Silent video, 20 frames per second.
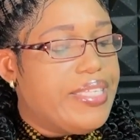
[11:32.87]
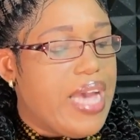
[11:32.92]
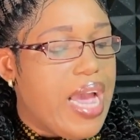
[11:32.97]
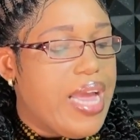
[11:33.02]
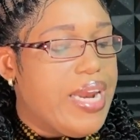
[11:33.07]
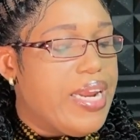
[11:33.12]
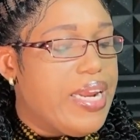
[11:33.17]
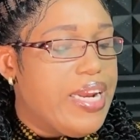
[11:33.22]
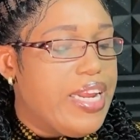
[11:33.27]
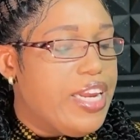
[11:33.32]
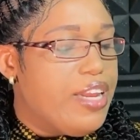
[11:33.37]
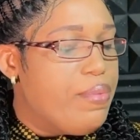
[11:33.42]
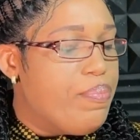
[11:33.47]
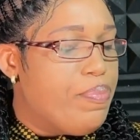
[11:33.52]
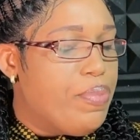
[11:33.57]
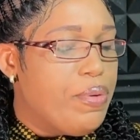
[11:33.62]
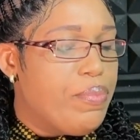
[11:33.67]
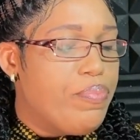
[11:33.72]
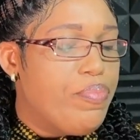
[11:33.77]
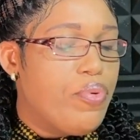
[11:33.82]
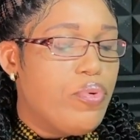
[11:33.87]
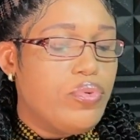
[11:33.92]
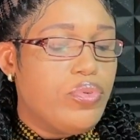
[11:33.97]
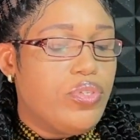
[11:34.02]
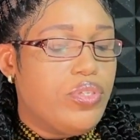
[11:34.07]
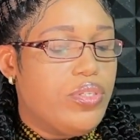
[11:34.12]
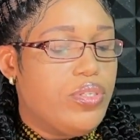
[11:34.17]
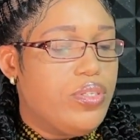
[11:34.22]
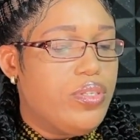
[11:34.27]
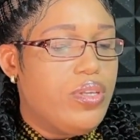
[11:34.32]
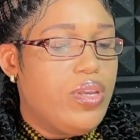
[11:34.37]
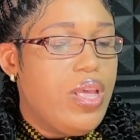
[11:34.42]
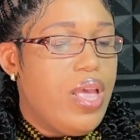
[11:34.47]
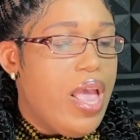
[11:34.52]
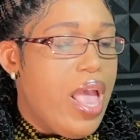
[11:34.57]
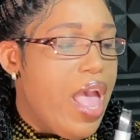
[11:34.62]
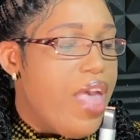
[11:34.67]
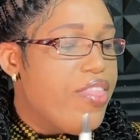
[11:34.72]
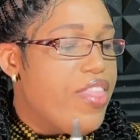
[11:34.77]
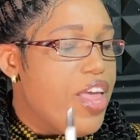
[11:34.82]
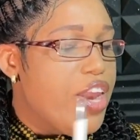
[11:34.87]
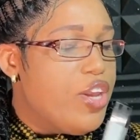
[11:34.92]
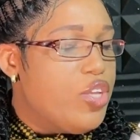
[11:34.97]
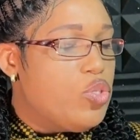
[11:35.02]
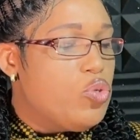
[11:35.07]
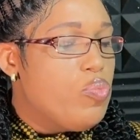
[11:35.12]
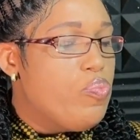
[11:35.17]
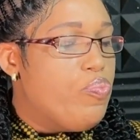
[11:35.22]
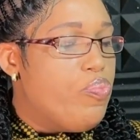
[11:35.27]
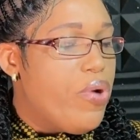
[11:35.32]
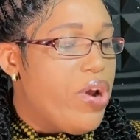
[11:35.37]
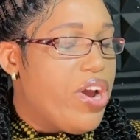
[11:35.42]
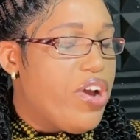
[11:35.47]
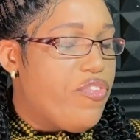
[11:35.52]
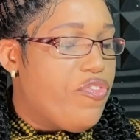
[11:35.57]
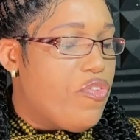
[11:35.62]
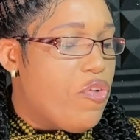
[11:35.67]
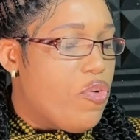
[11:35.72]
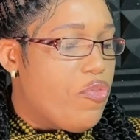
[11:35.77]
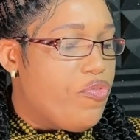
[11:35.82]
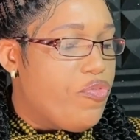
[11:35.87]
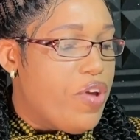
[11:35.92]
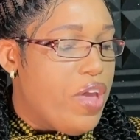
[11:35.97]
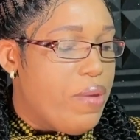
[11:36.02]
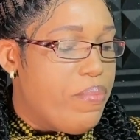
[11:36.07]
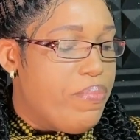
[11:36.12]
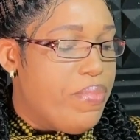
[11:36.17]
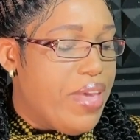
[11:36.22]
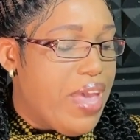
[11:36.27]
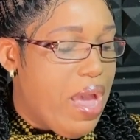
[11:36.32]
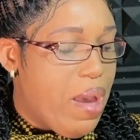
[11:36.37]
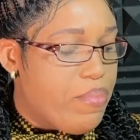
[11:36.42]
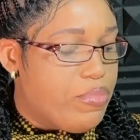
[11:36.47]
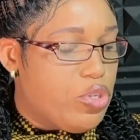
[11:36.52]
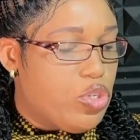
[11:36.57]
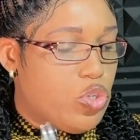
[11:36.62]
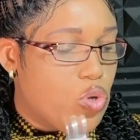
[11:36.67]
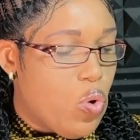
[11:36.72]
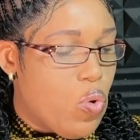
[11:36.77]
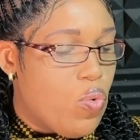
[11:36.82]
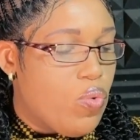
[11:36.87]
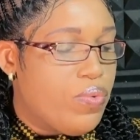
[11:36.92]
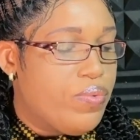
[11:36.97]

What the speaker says: tiny little pimples. Okay. And then it will break forth and become sore.